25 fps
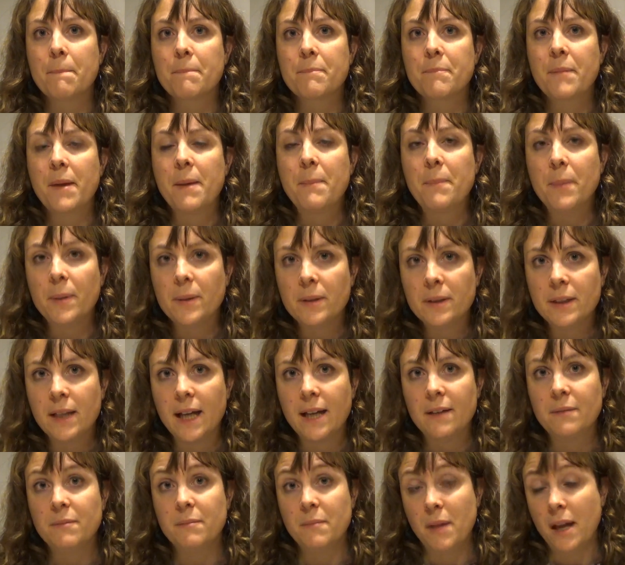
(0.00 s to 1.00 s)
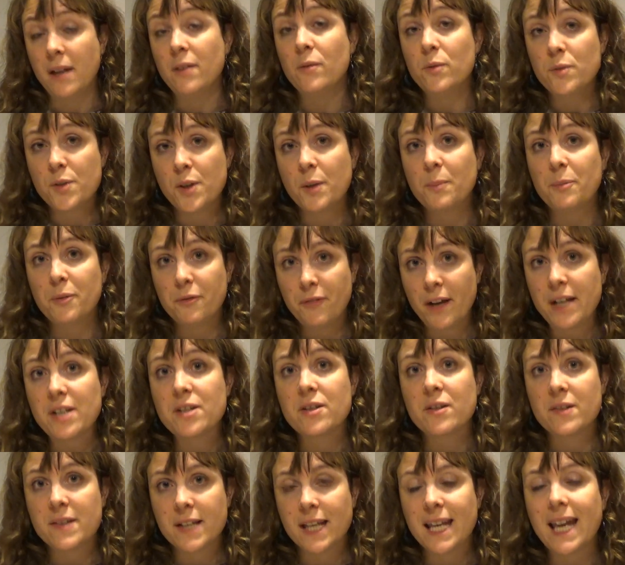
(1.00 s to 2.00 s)
people and also
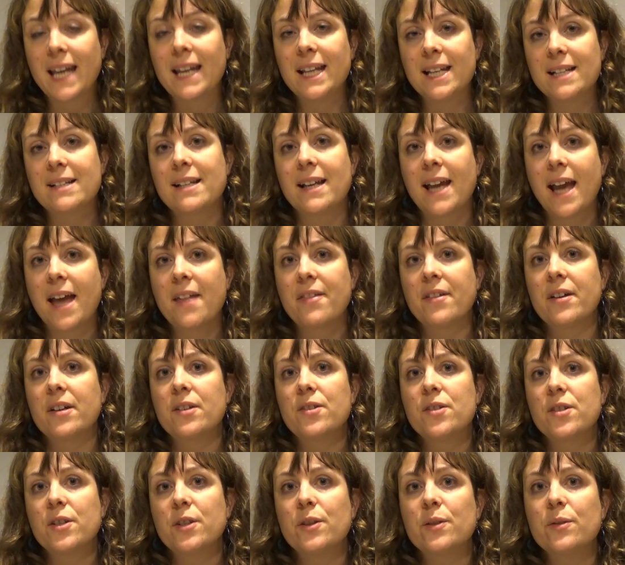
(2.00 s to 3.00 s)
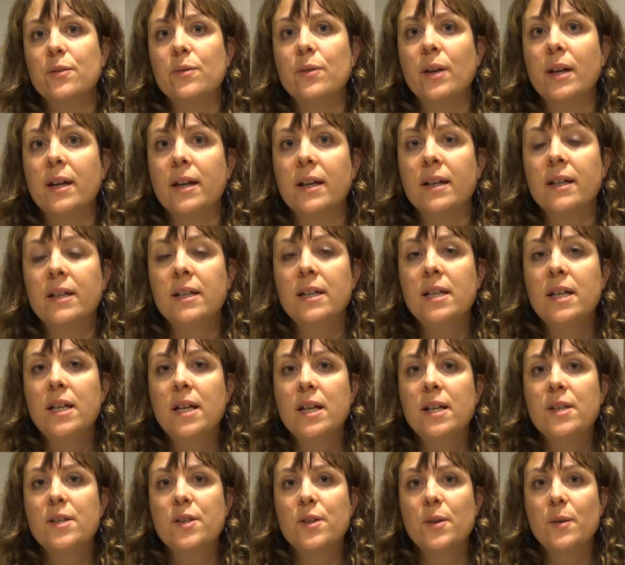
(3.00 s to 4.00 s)
professionals are getting together to
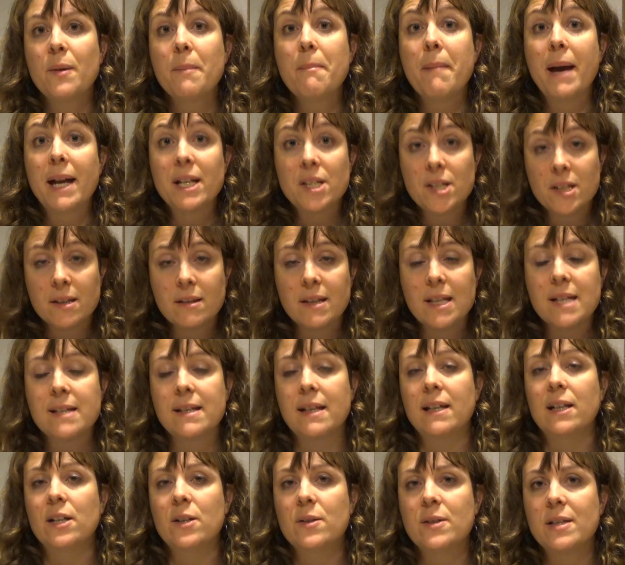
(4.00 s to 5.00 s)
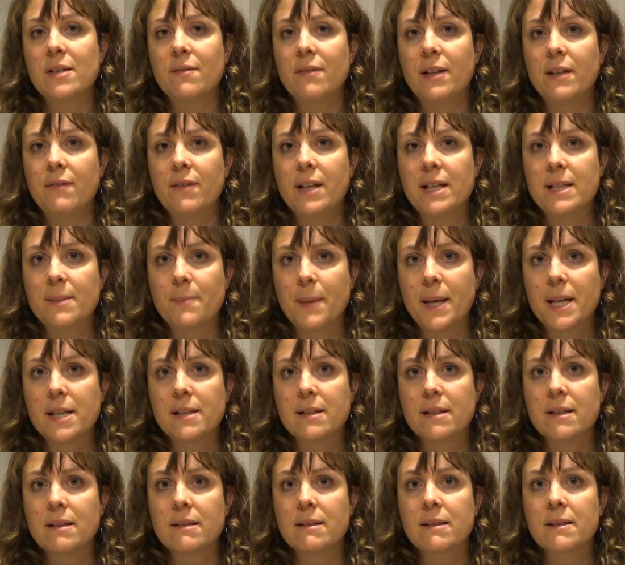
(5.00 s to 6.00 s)
imagine these inclusive living
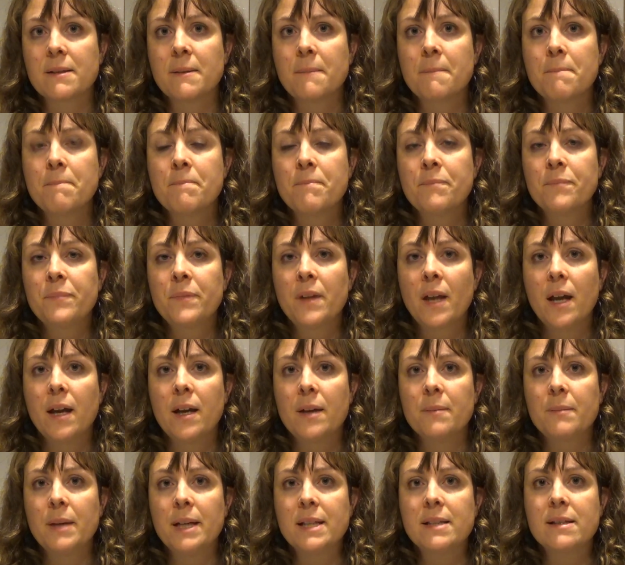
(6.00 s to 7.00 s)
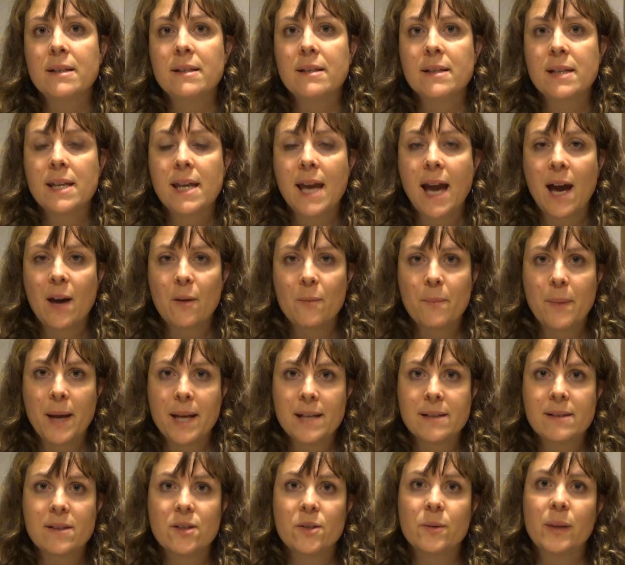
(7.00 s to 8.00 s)
spaces and to see how
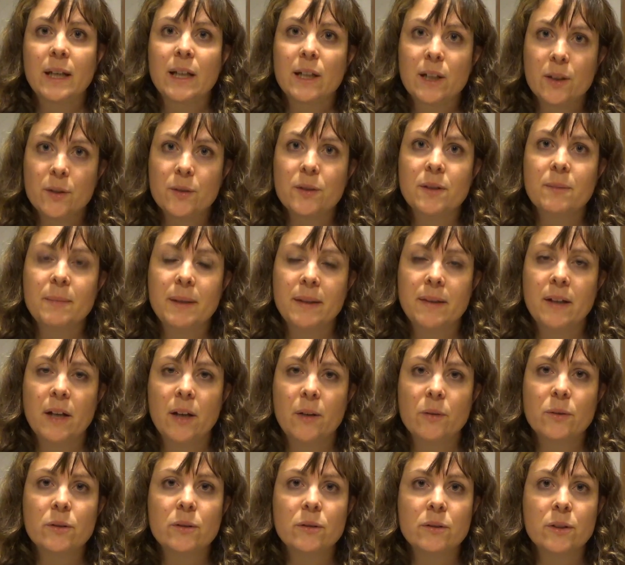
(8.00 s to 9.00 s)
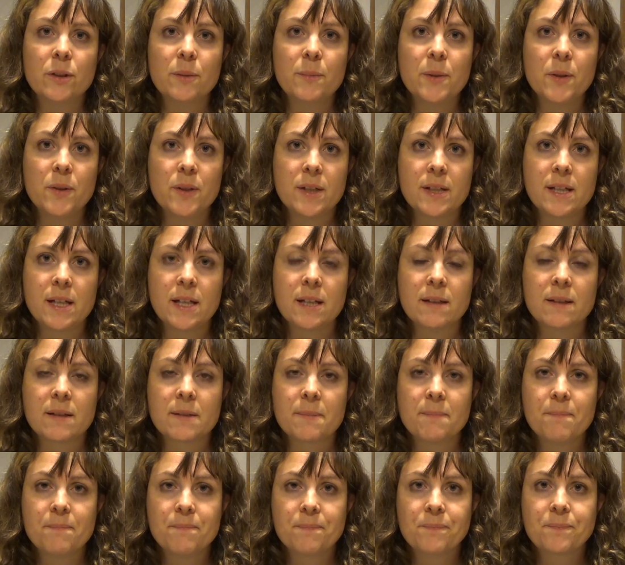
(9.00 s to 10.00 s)
best to include them in the local communities.